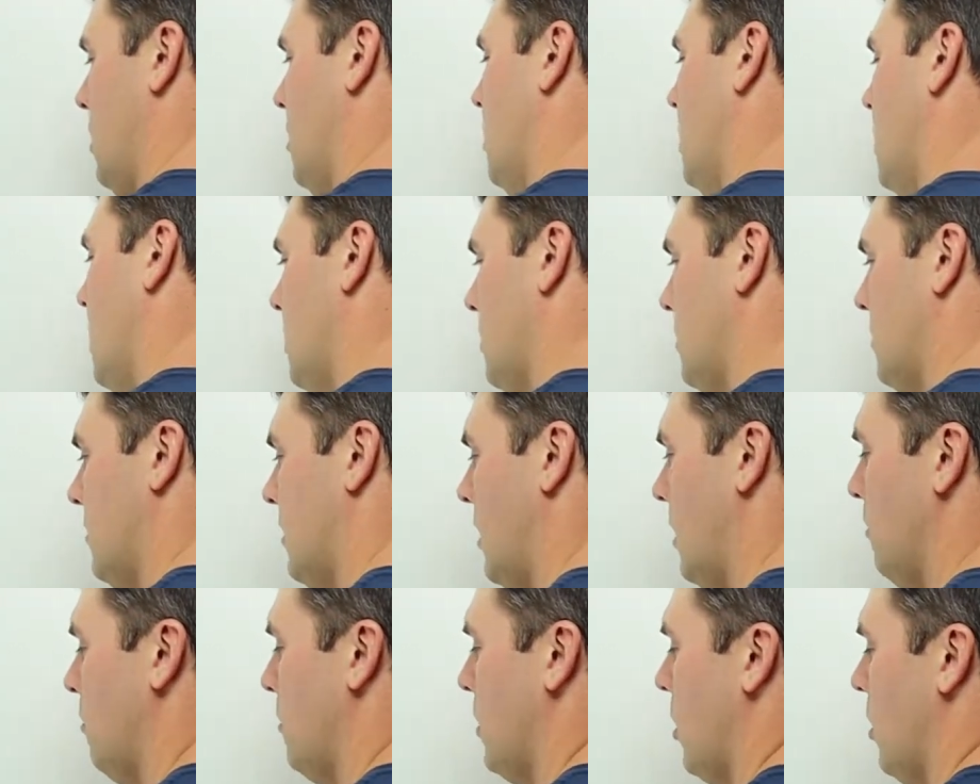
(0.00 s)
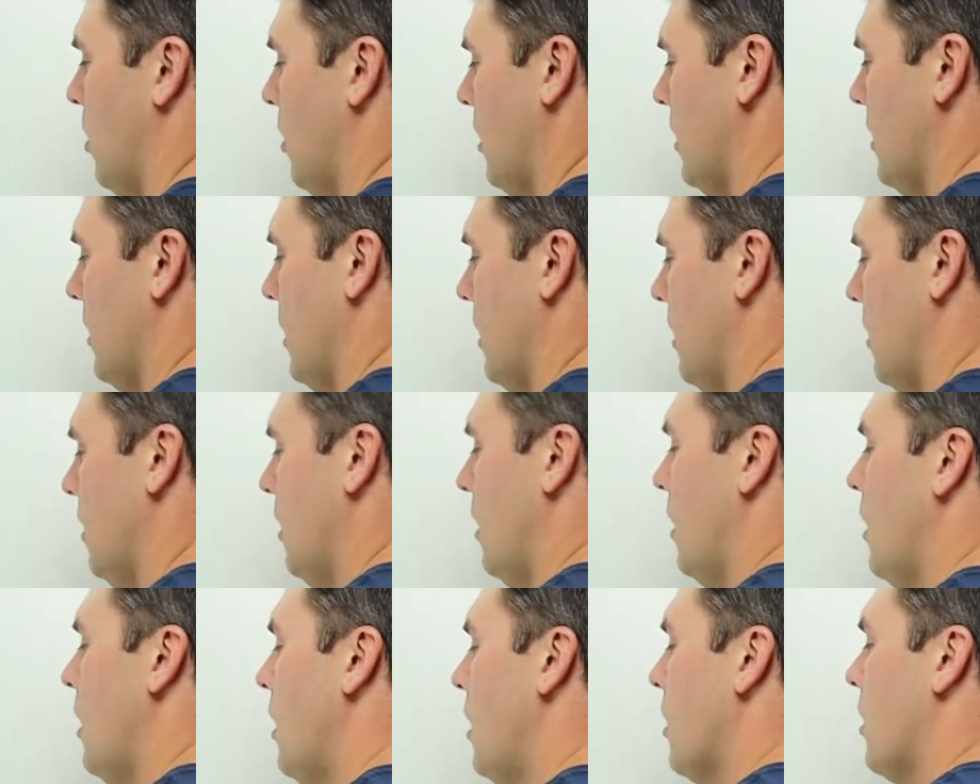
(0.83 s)
I'll just keep current there.
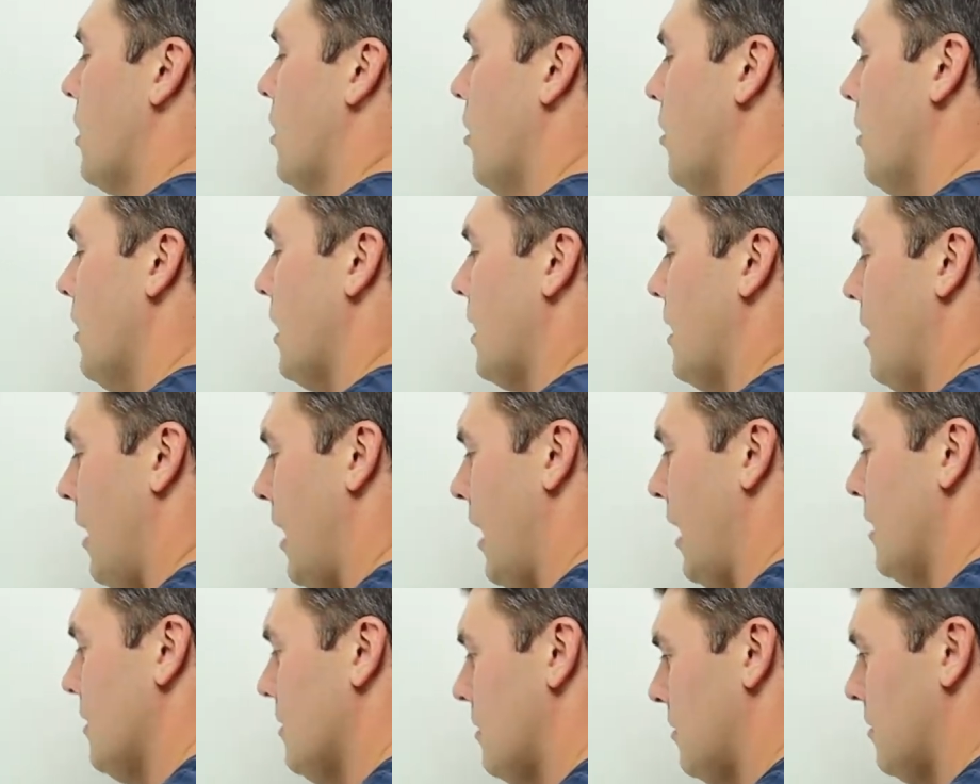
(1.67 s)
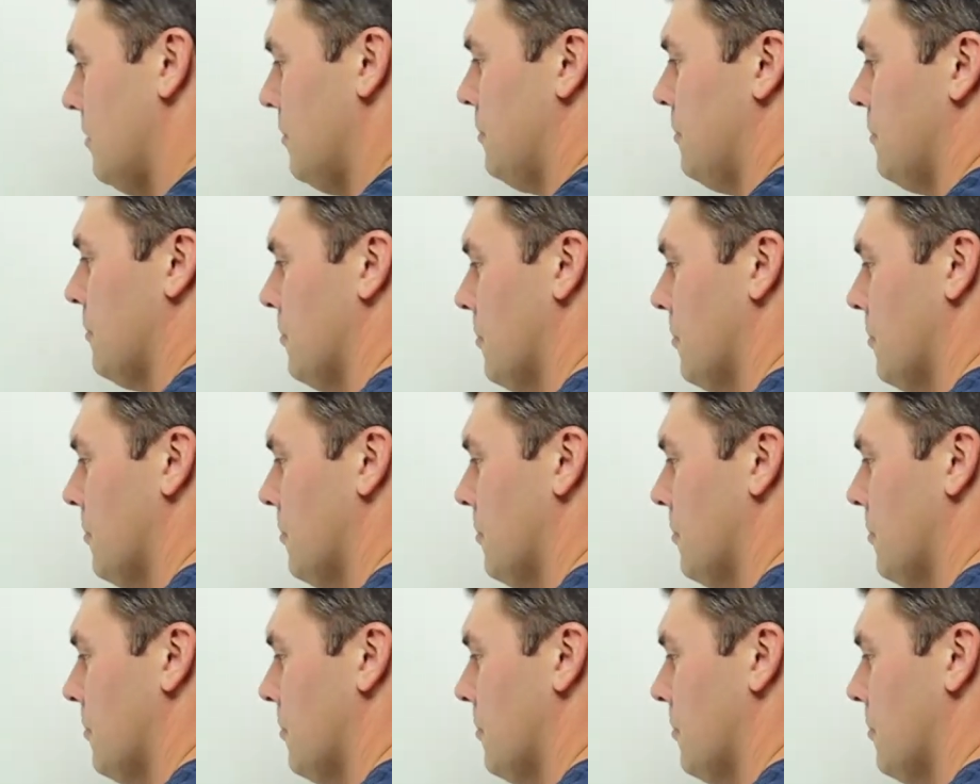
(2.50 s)
Current clients.